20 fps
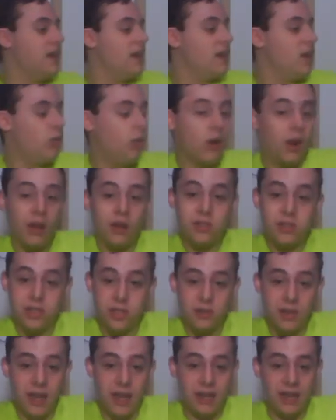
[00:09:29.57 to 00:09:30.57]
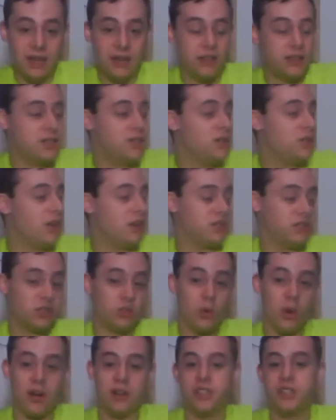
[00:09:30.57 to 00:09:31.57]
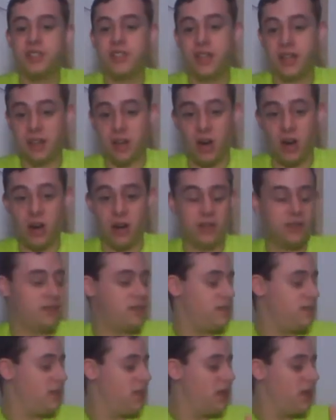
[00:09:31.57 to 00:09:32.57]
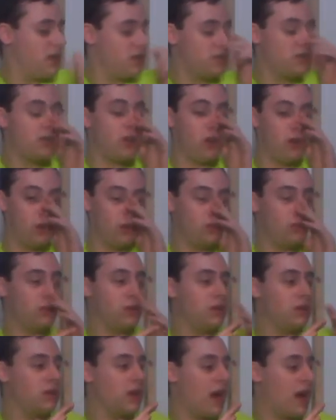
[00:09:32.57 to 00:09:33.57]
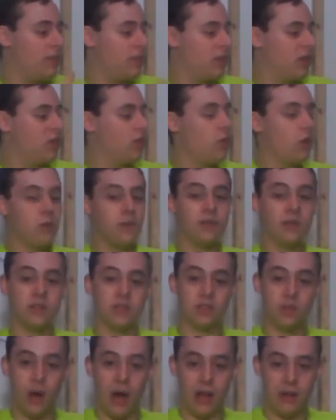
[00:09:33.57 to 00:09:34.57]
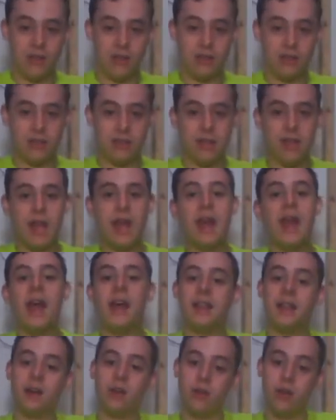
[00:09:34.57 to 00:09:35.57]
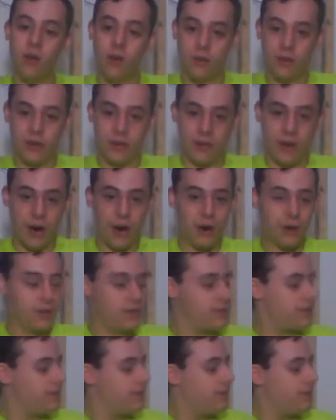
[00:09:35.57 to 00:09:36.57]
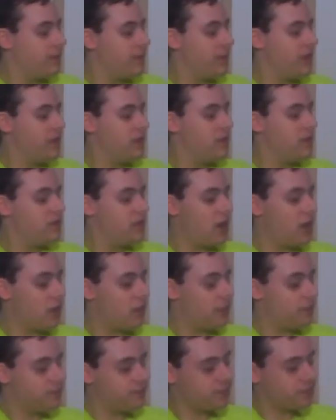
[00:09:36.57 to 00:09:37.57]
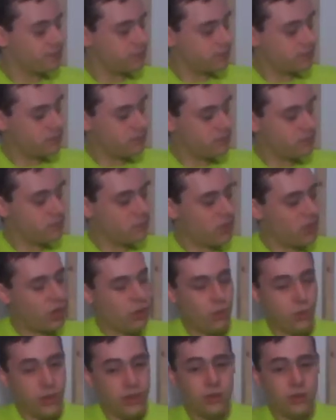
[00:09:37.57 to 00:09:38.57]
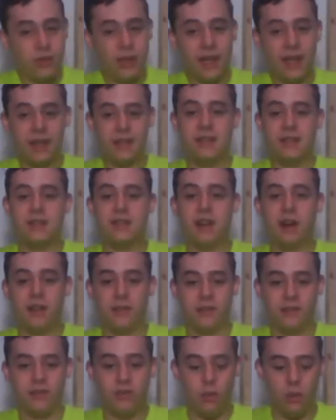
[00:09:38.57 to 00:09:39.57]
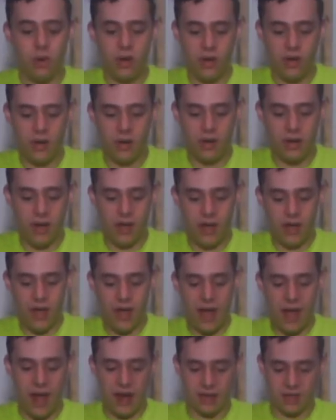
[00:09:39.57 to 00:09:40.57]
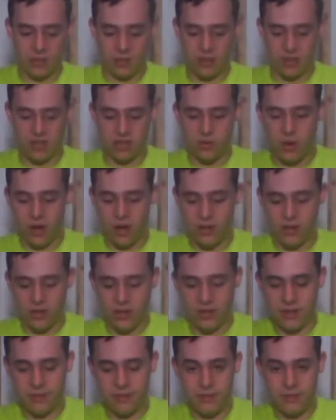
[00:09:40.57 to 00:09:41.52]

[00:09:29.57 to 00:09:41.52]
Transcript: What else you get here too are squadrons and cards. So I'm going to go over the squadrons, and then I'll go over the cards. So what you get in this are 4 X-Wing squadrons.